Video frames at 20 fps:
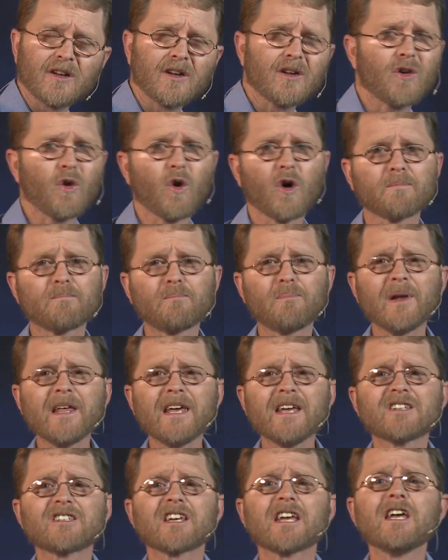Lord,
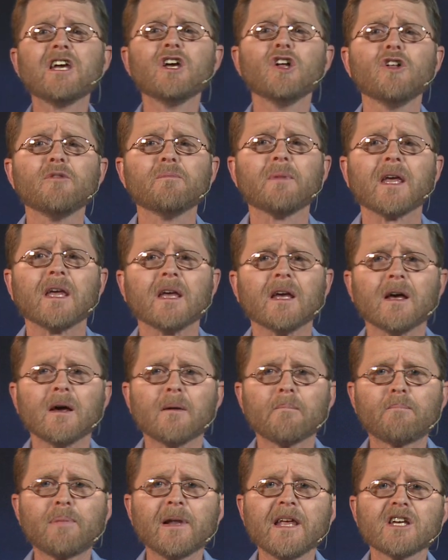please heal me.
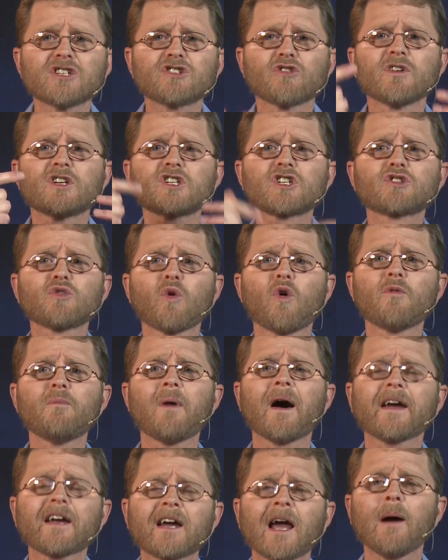Please restore
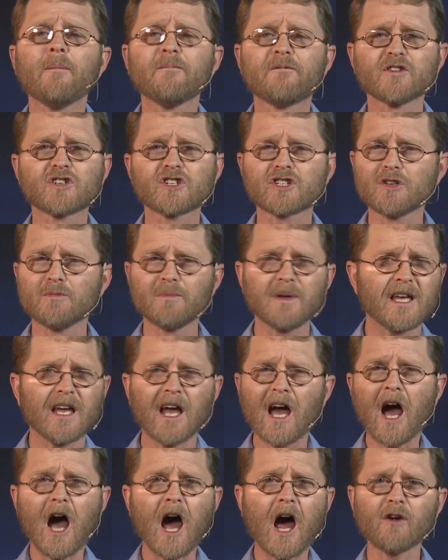my comforts to me.
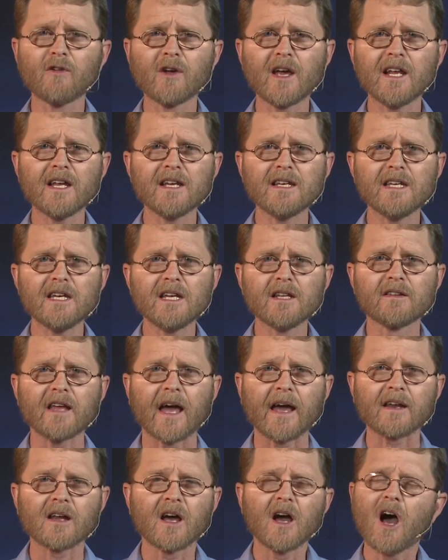I really need that.